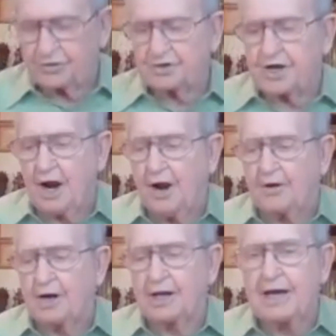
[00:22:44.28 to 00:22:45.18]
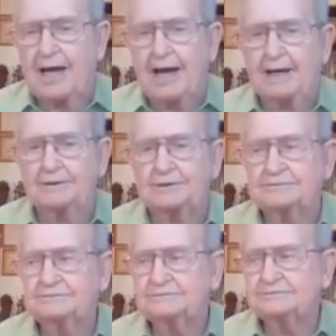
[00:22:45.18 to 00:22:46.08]
a cowardly act
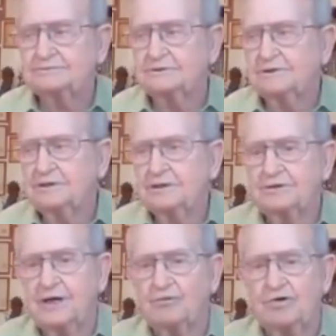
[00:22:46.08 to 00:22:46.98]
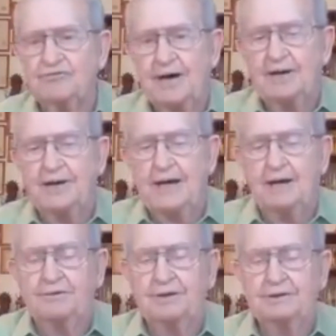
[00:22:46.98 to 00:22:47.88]
that we find out